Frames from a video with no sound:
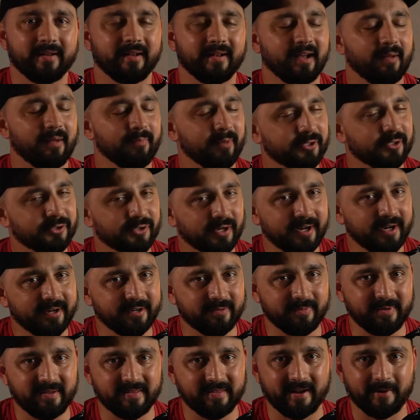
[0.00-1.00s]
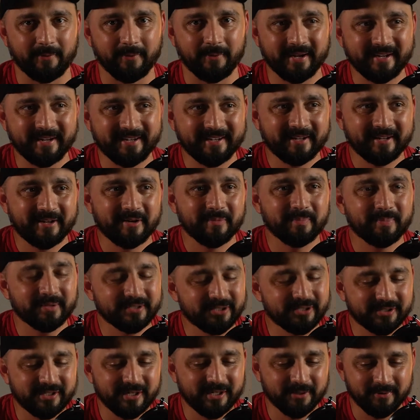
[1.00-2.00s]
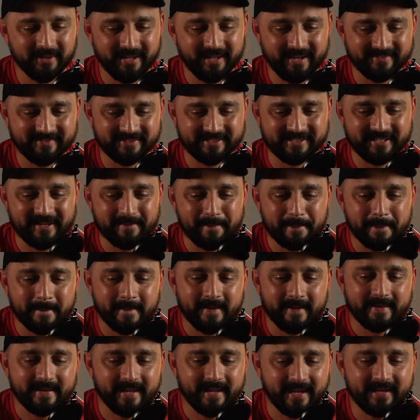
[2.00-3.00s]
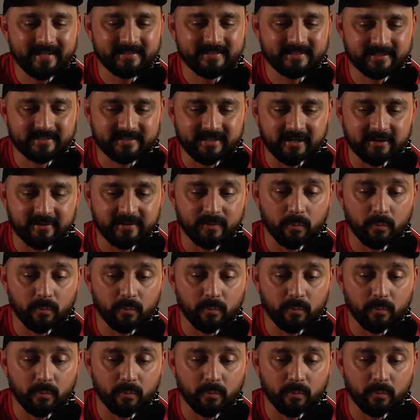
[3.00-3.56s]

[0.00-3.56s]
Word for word: I'm not trying to be that way, but just hear what I have to say. Not necessarily.